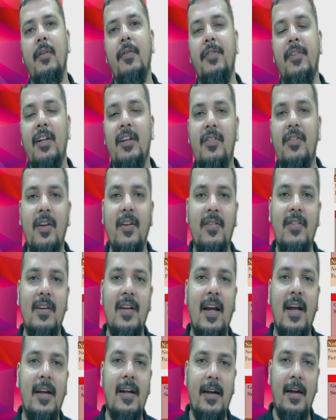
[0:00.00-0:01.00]
of CGST
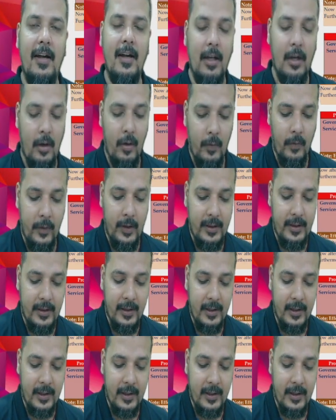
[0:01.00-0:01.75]
Act read along with